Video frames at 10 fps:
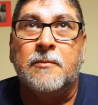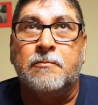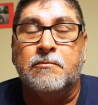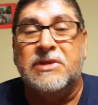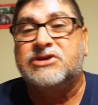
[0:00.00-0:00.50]

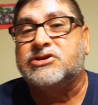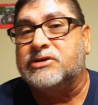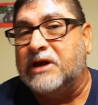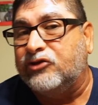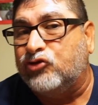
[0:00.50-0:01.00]

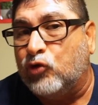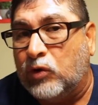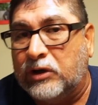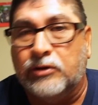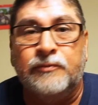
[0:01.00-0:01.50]
mission, as you
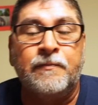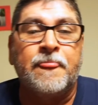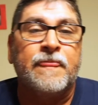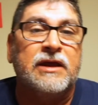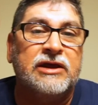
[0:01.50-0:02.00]
will,
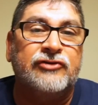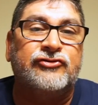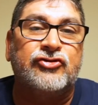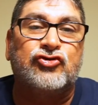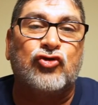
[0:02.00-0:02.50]
is
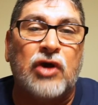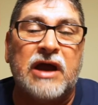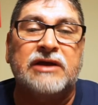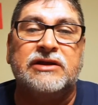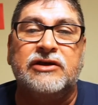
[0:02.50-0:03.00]
to
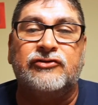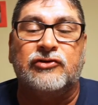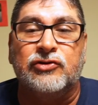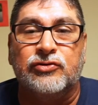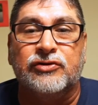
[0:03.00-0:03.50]
try these
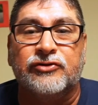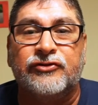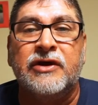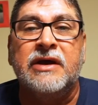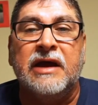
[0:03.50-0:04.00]
lures